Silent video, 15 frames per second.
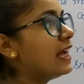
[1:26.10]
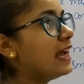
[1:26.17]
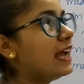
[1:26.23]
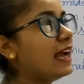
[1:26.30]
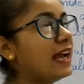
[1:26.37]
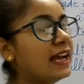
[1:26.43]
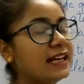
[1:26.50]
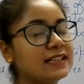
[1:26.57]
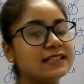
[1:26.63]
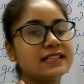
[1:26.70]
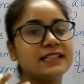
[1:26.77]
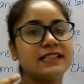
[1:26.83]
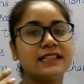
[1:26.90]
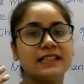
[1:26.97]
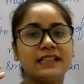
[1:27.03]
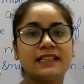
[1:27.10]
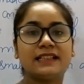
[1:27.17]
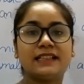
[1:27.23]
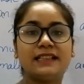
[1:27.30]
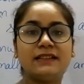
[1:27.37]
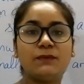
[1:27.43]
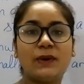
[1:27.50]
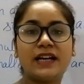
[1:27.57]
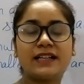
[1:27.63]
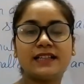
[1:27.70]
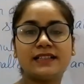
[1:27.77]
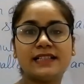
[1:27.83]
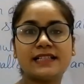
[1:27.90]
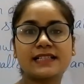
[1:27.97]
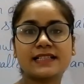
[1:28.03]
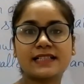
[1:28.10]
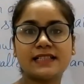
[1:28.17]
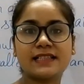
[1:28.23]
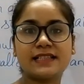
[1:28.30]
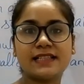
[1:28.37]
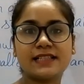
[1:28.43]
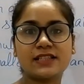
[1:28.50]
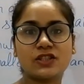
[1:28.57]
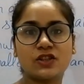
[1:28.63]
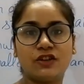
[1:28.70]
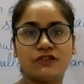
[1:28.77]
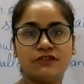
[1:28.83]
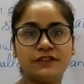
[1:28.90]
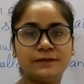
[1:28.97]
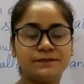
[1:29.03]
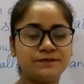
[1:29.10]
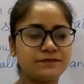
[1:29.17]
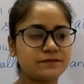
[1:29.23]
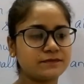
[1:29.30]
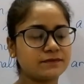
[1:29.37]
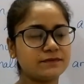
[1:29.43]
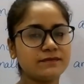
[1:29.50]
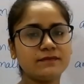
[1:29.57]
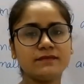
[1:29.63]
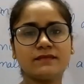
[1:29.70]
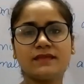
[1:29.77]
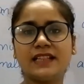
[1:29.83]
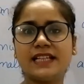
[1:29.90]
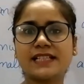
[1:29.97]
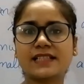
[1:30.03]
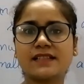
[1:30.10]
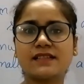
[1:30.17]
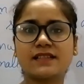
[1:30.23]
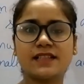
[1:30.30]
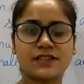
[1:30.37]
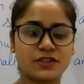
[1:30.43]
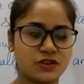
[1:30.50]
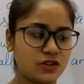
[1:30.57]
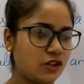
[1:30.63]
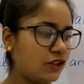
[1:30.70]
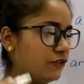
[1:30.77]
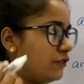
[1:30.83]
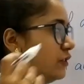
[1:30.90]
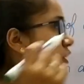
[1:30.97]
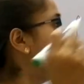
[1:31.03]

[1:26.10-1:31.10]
and what are these consist of? These consist of